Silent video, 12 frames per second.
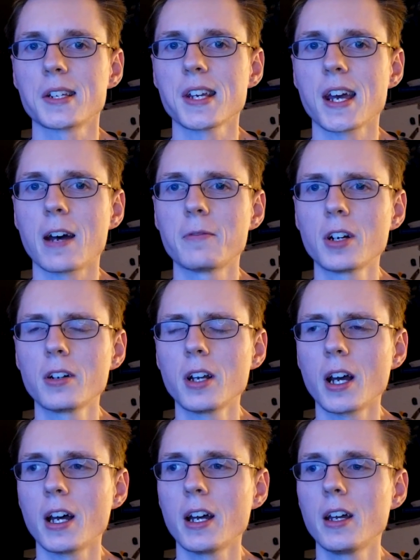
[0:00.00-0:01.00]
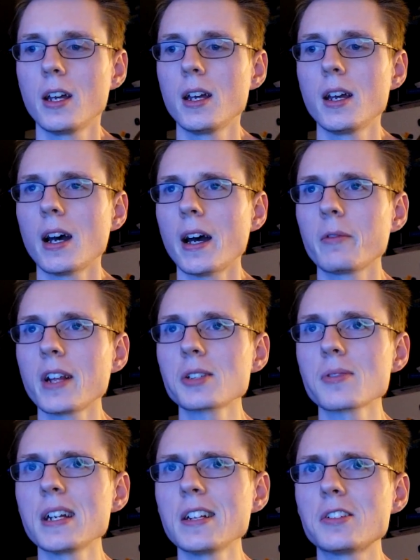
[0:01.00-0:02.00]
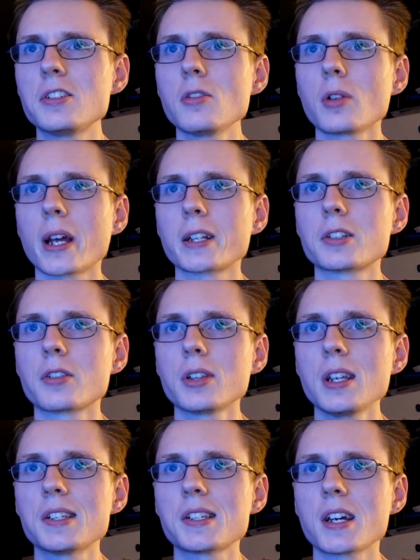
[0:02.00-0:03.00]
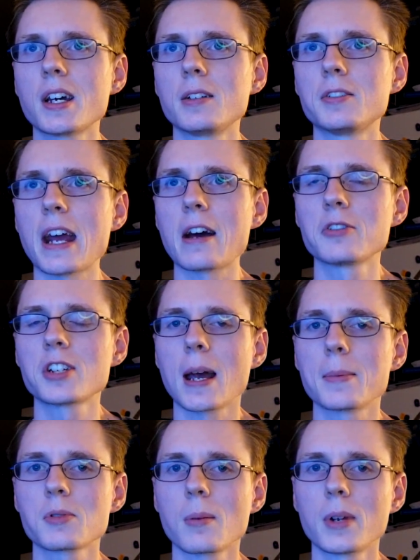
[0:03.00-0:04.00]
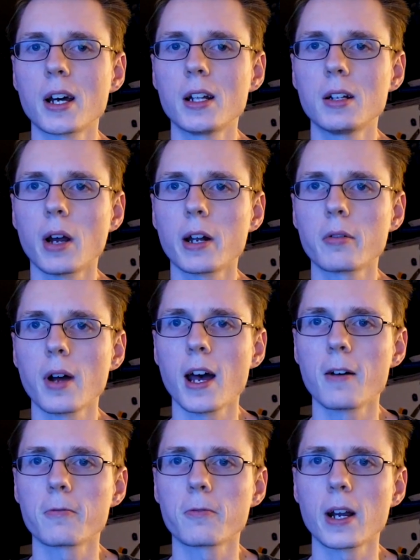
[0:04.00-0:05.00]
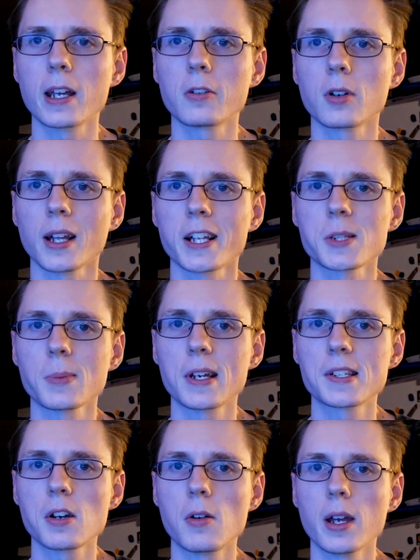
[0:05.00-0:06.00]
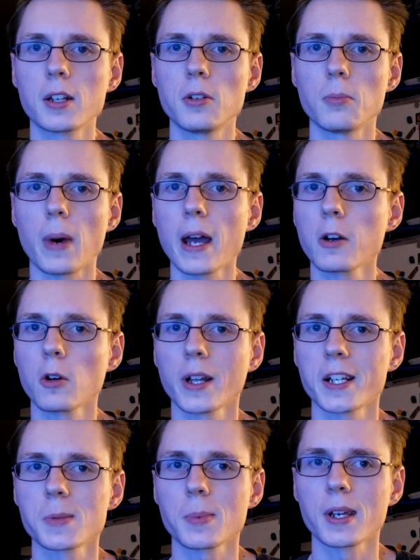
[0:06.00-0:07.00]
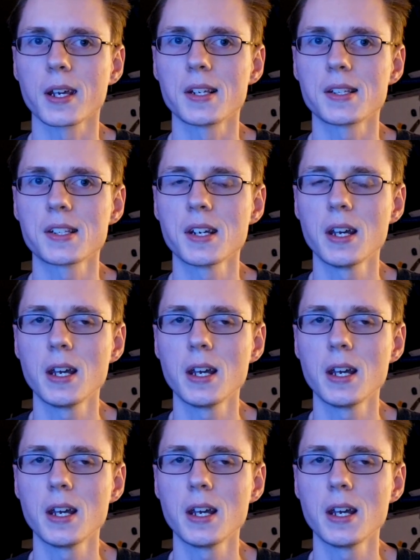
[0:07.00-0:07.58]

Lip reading: Yeah, that's what I need to do. Like during these downtimes where I don't have regular Let's Plays going, I can do micro Let's Plays.